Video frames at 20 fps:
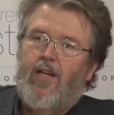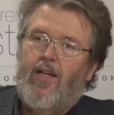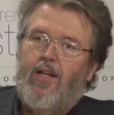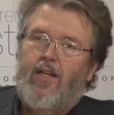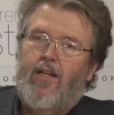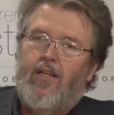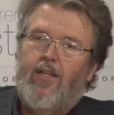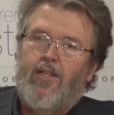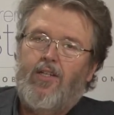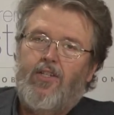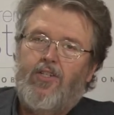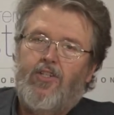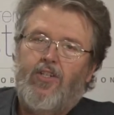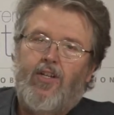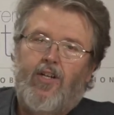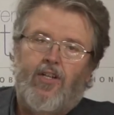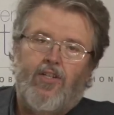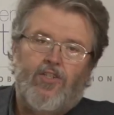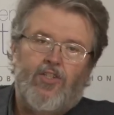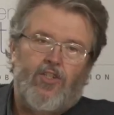uh, it's
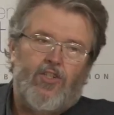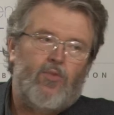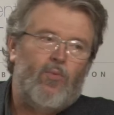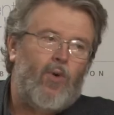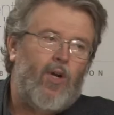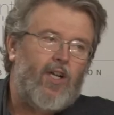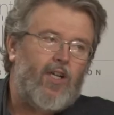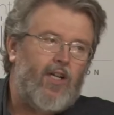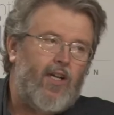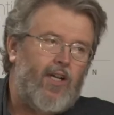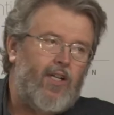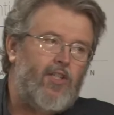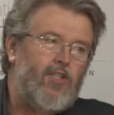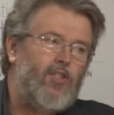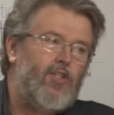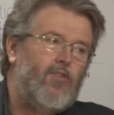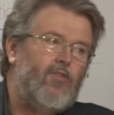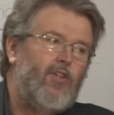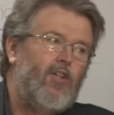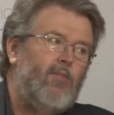not just what
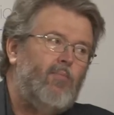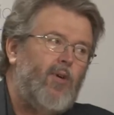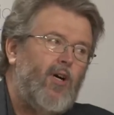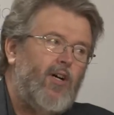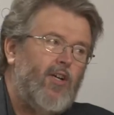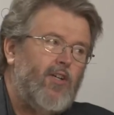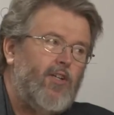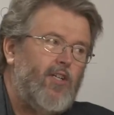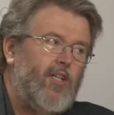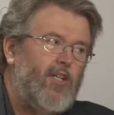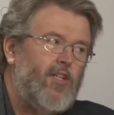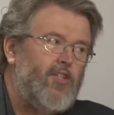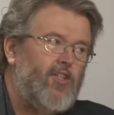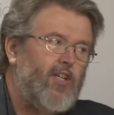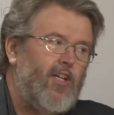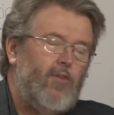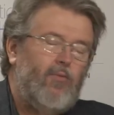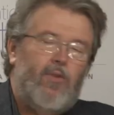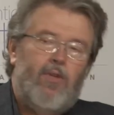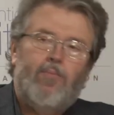kinds of
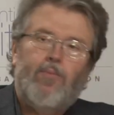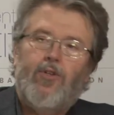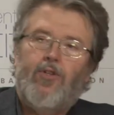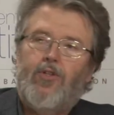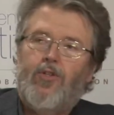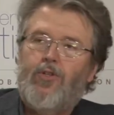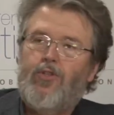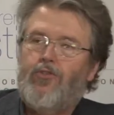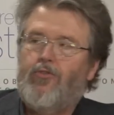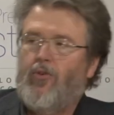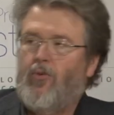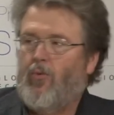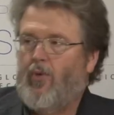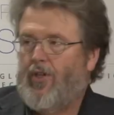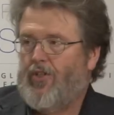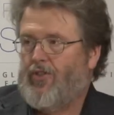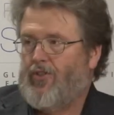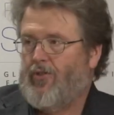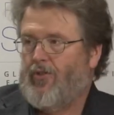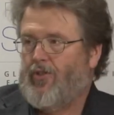commodities can we produce for
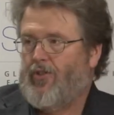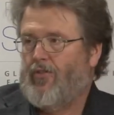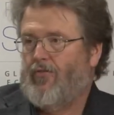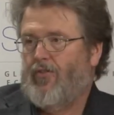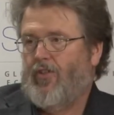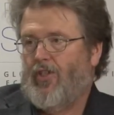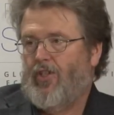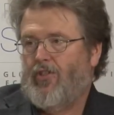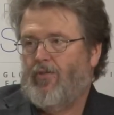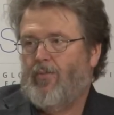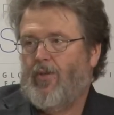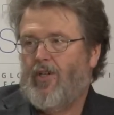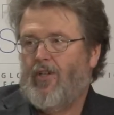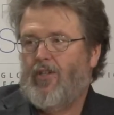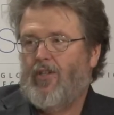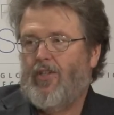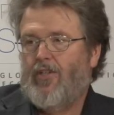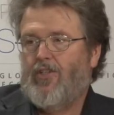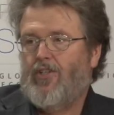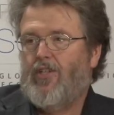what sorts of niche
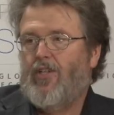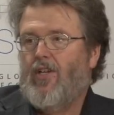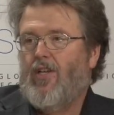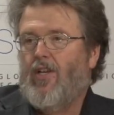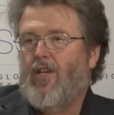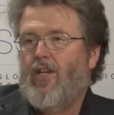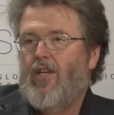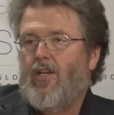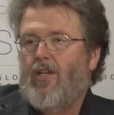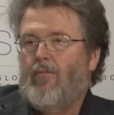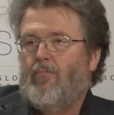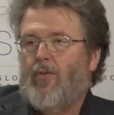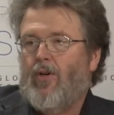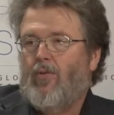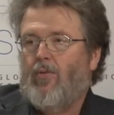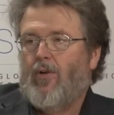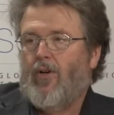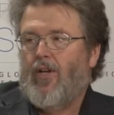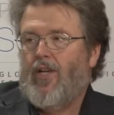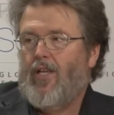markets,
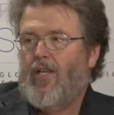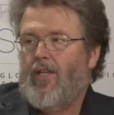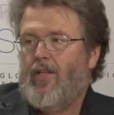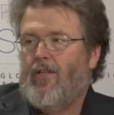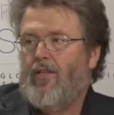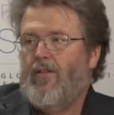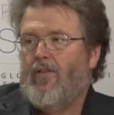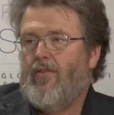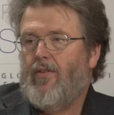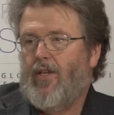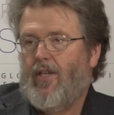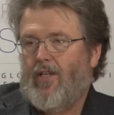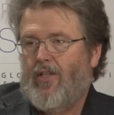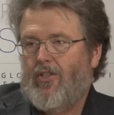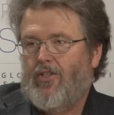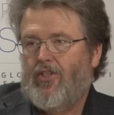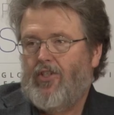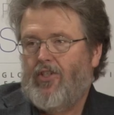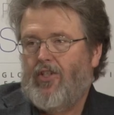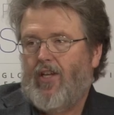but we're in
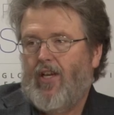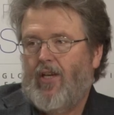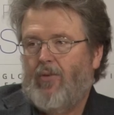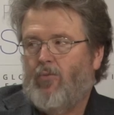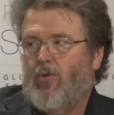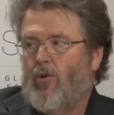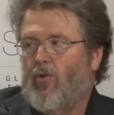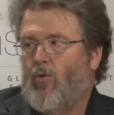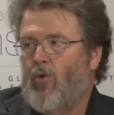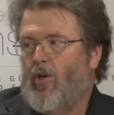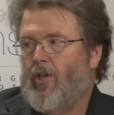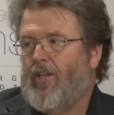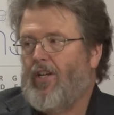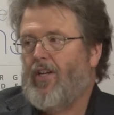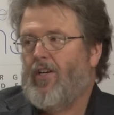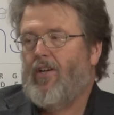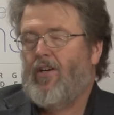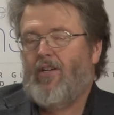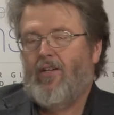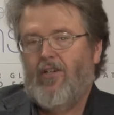this and we're
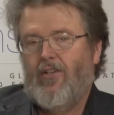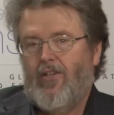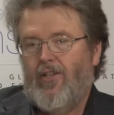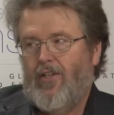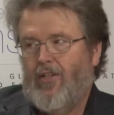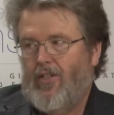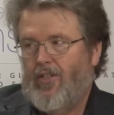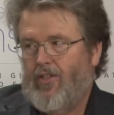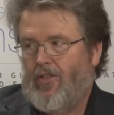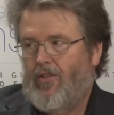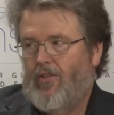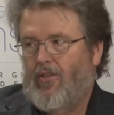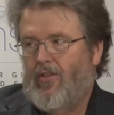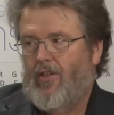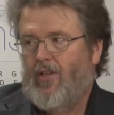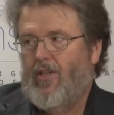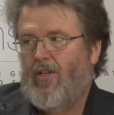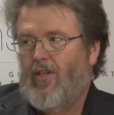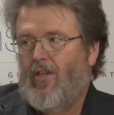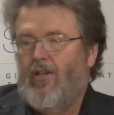working hard in it
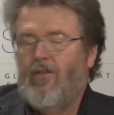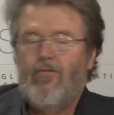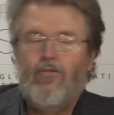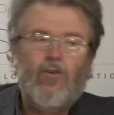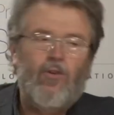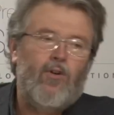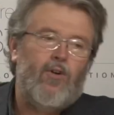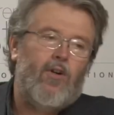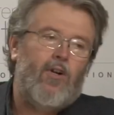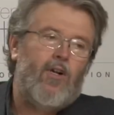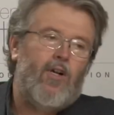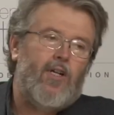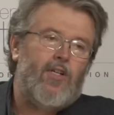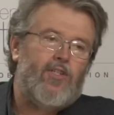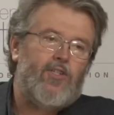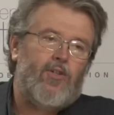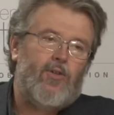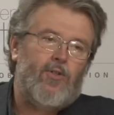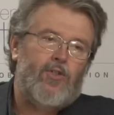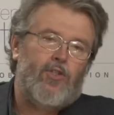for
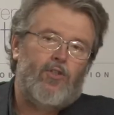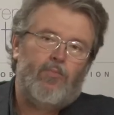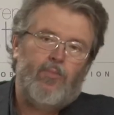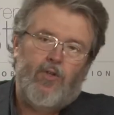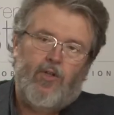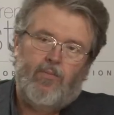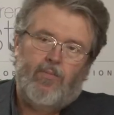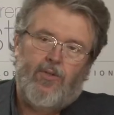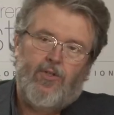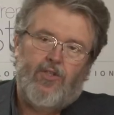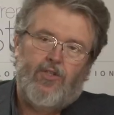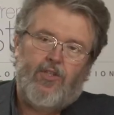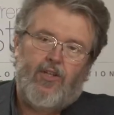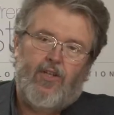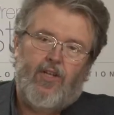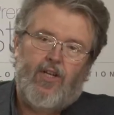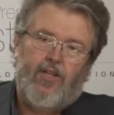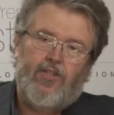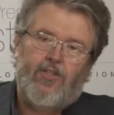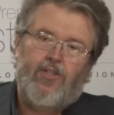a social purpose
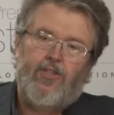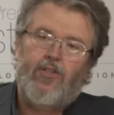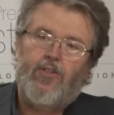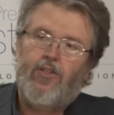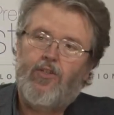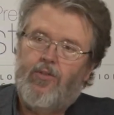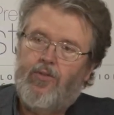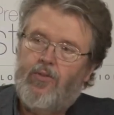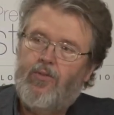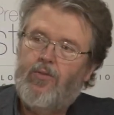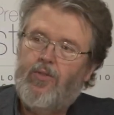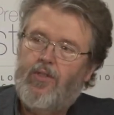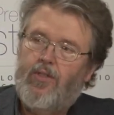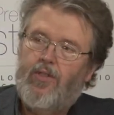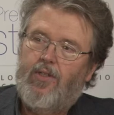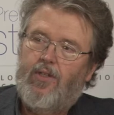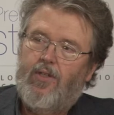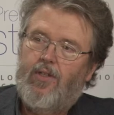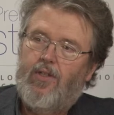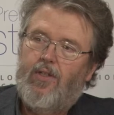that has to do
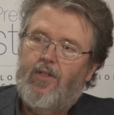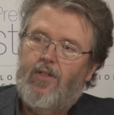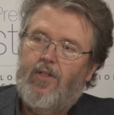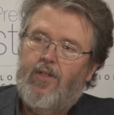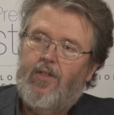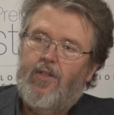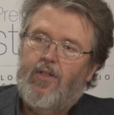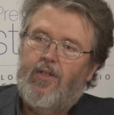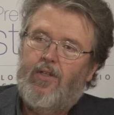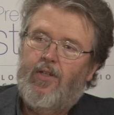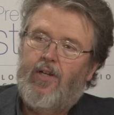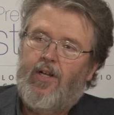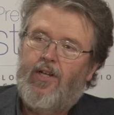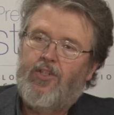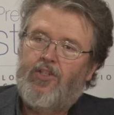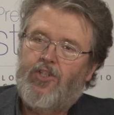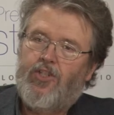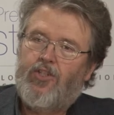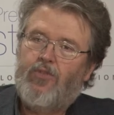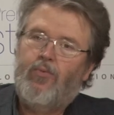
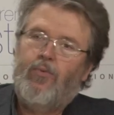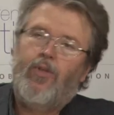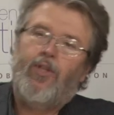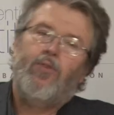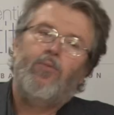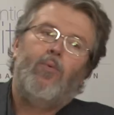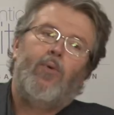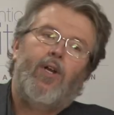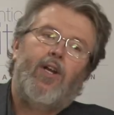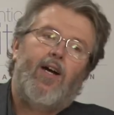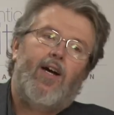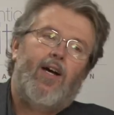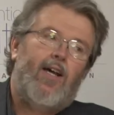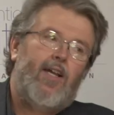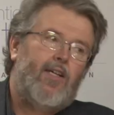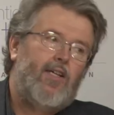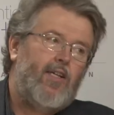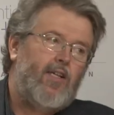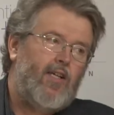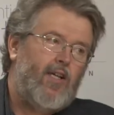not just with what
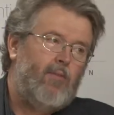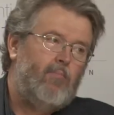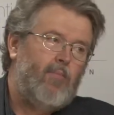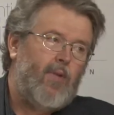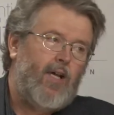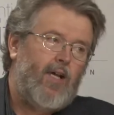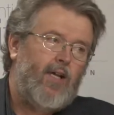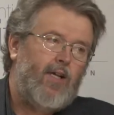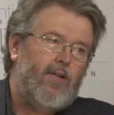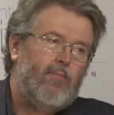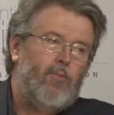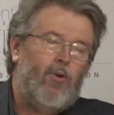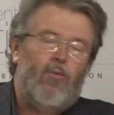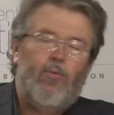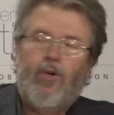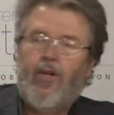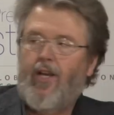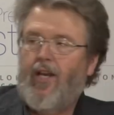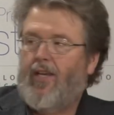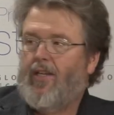I can get back, but
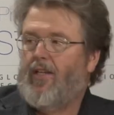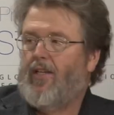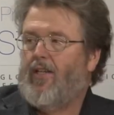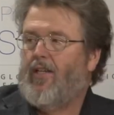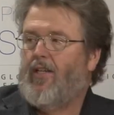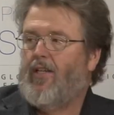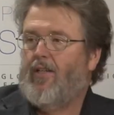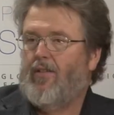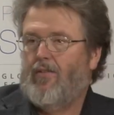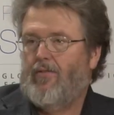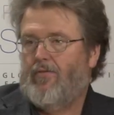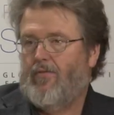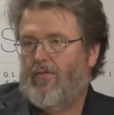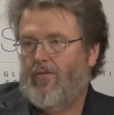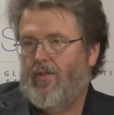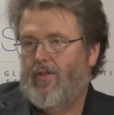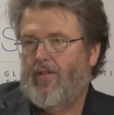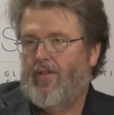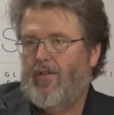what I can give